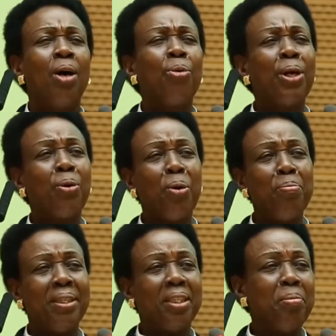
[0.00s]

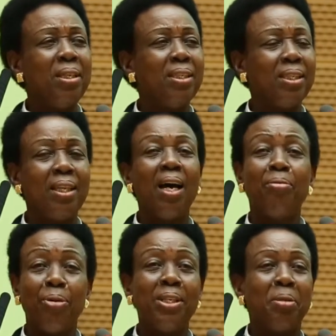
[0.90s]
recommitments. They
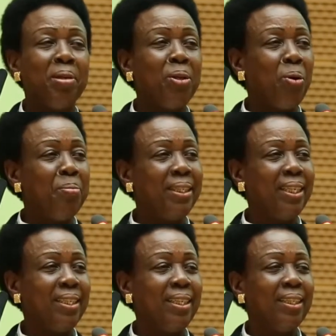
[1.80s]
have always been
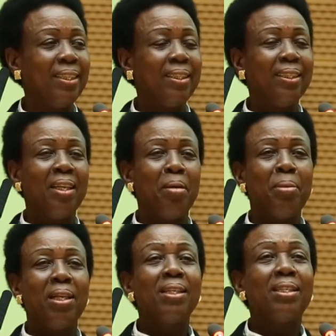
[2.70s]
committed,
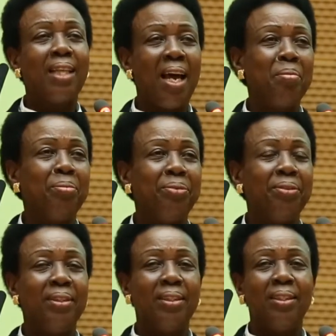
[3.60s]
but this time
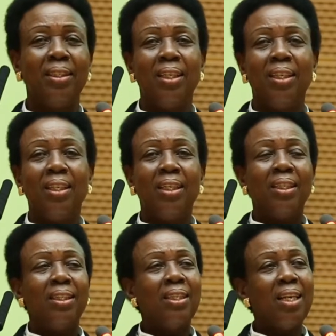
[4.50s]

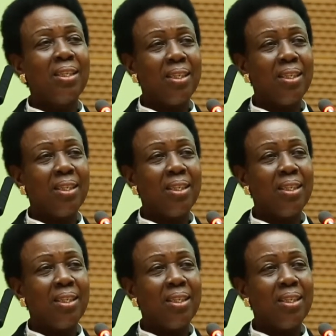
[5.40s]
they